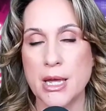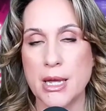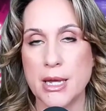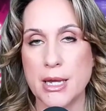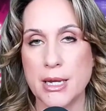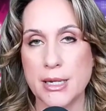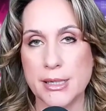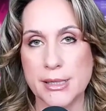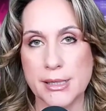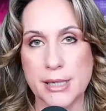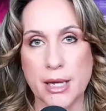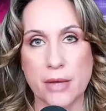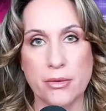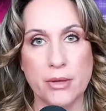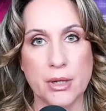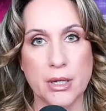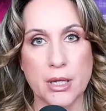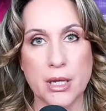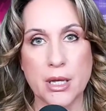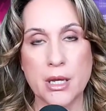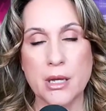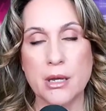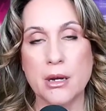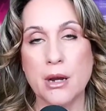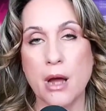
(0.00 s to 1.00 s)
He said that
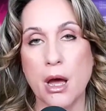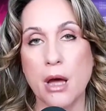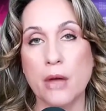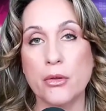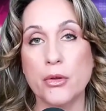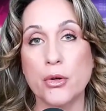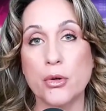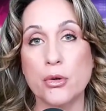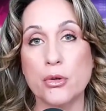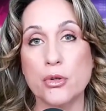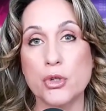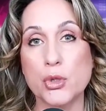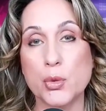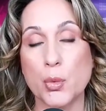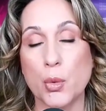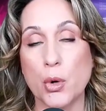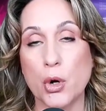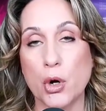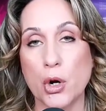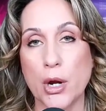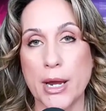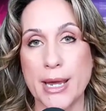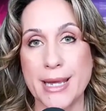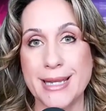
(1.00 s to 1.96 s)
he and others were